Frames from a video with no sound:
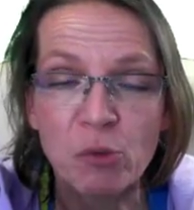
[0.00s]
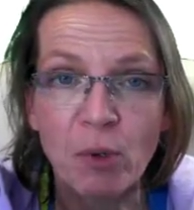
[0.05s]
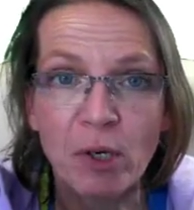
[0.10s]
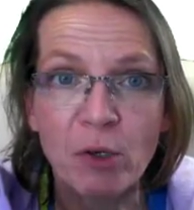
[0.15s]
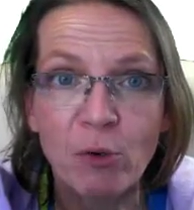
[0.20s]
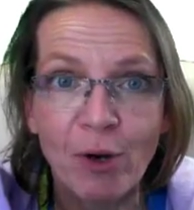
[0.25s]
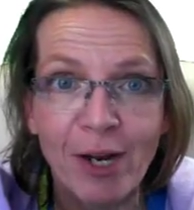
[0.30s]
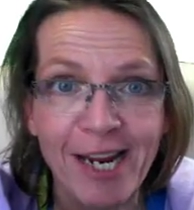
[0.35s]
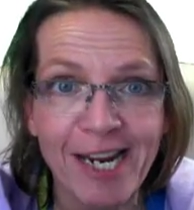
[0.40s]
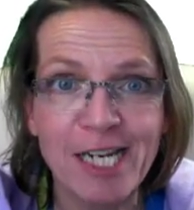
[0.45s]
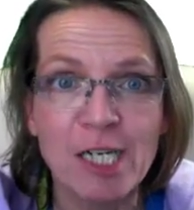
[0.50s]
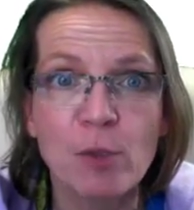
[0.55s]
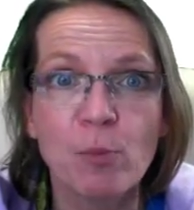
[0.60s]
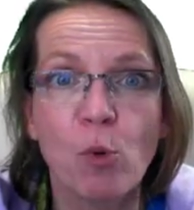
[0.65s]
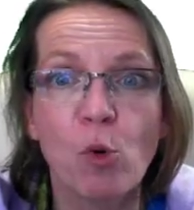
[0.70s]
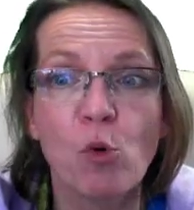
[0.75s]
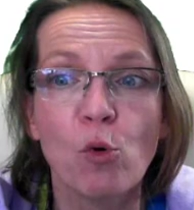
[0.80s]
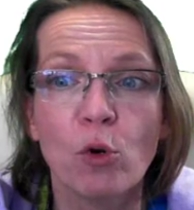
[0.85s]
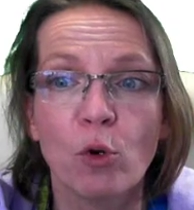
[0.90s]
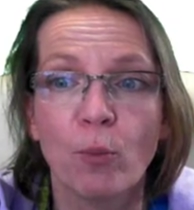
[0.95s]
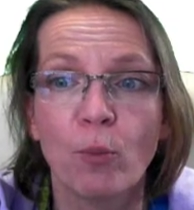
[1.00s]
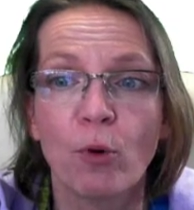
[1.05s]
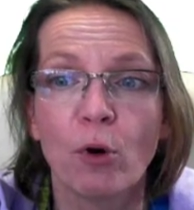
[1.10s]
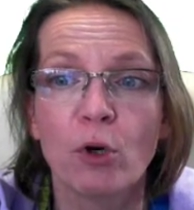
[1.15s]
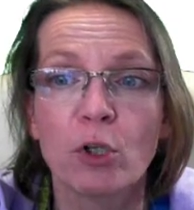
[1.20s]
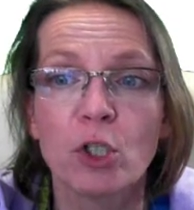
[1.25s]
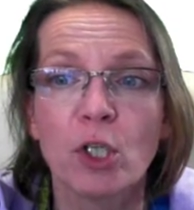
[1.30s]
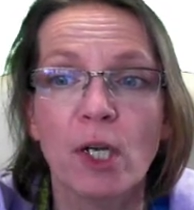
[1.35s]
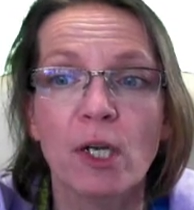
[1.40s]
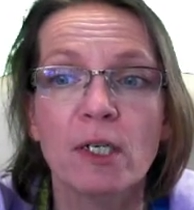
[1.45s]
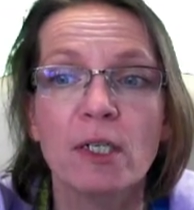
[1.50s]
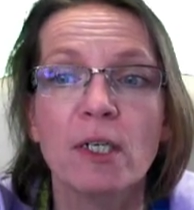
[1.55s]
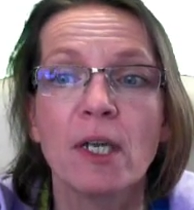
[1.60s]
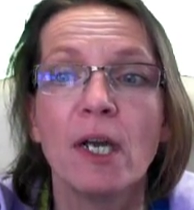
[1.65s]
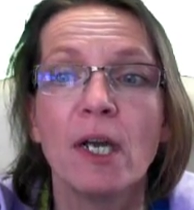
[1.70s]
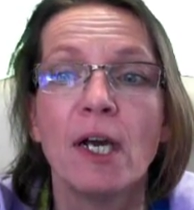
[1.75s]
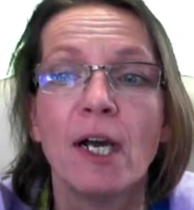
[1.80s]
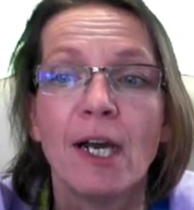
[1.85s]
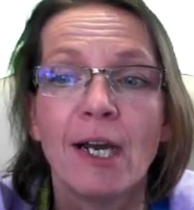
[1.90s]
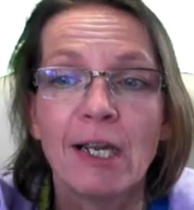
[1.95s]
is when you export your
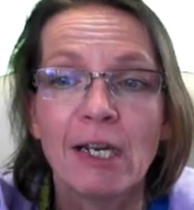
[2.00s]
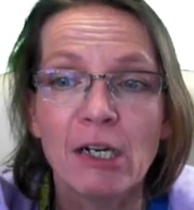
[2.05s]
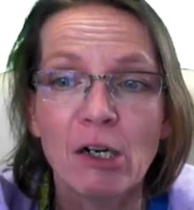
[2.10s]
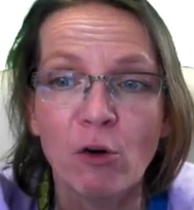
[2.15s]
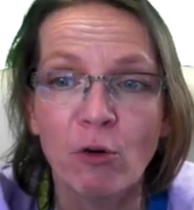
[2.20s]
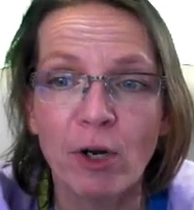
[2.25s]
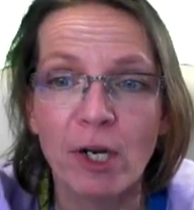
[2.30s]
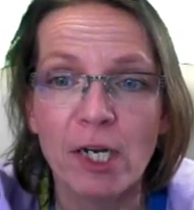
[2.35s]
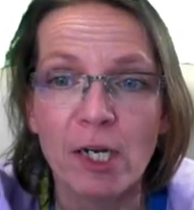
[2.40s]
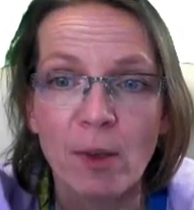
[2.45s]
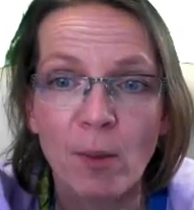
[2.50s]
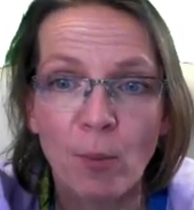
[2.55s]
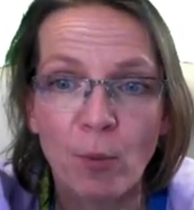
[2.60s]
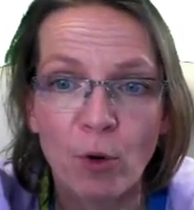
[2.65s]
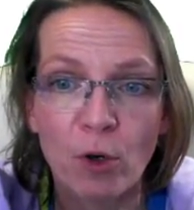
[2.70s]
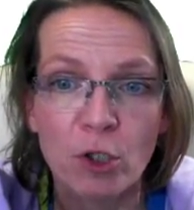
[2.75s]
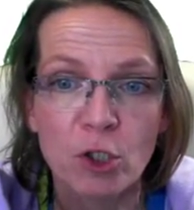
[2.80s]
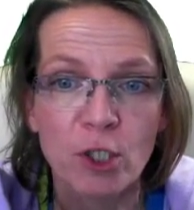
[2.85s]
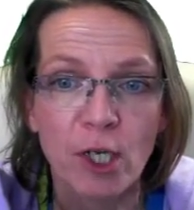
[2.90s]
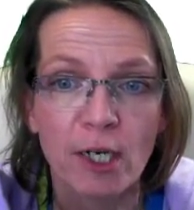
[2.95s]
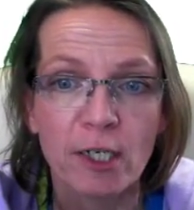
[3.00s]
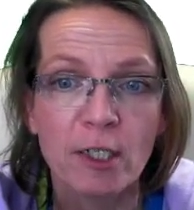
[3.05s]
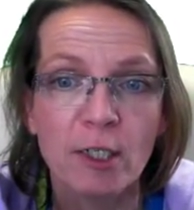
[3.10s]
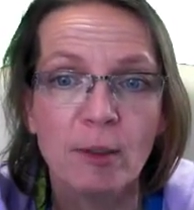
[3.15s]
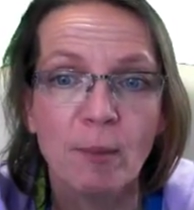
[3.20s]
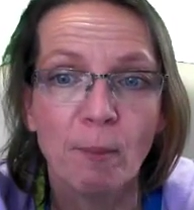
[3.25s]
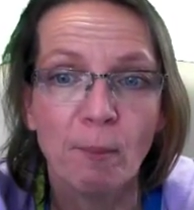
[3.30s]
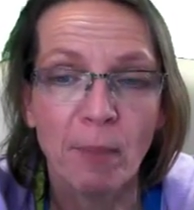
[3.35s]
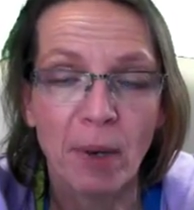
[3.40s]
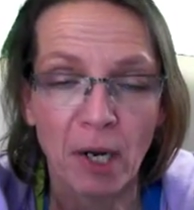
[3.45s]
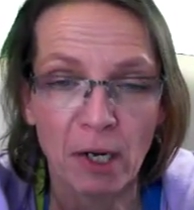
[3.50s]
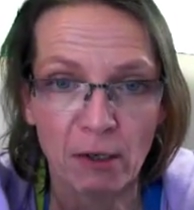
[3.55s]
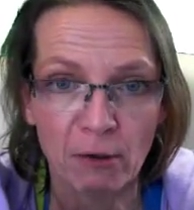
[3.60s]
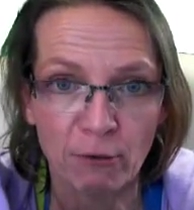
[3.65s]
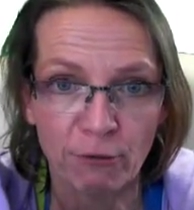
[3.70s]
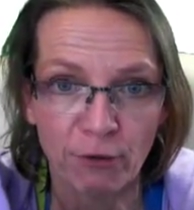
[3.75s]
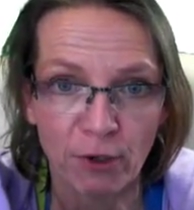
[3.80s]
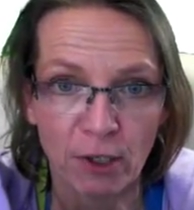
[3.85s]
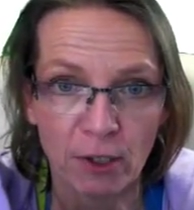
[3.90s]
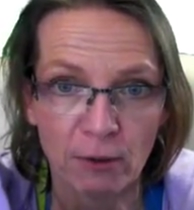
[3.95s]
project and create a project
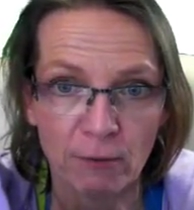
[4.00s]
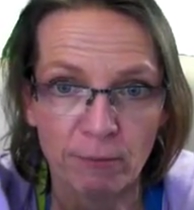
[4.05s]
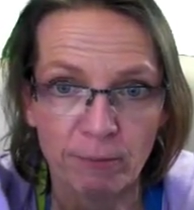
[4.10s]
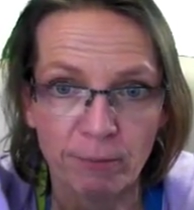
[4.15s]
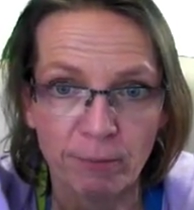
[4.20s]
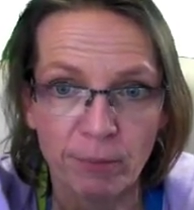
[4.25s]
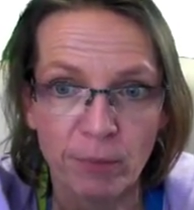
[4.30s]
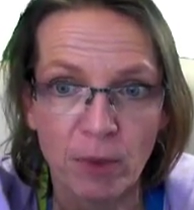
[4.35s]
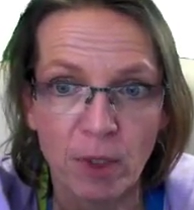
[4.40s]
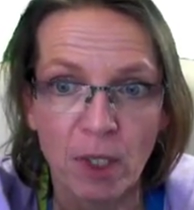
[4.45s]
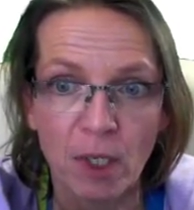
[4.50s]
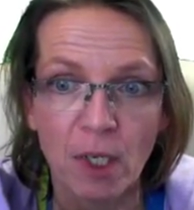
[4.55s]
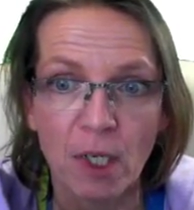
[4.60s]
bundle file.